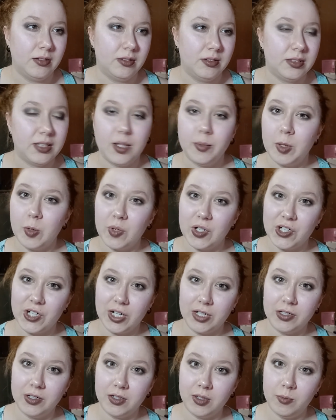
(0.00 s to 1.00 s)
damn, I wish I
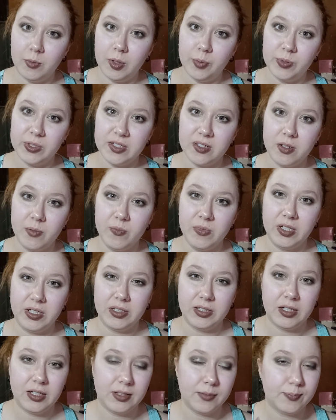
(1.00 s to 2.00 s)
could come up with something like
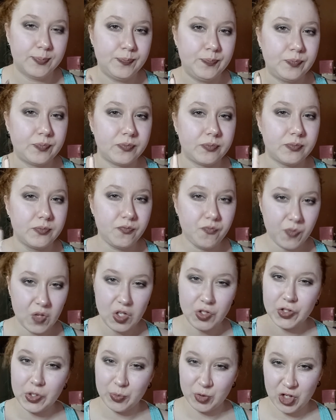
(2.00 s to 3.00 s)
that.
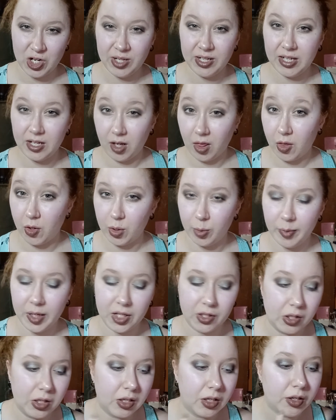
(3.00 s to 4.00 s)
So I'm trying to get a little
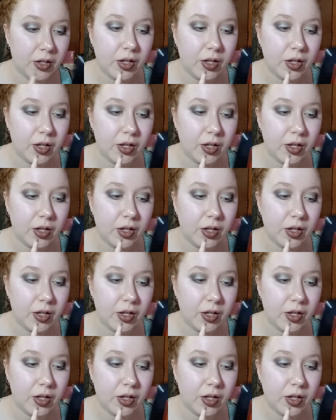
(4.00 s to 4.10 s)
better.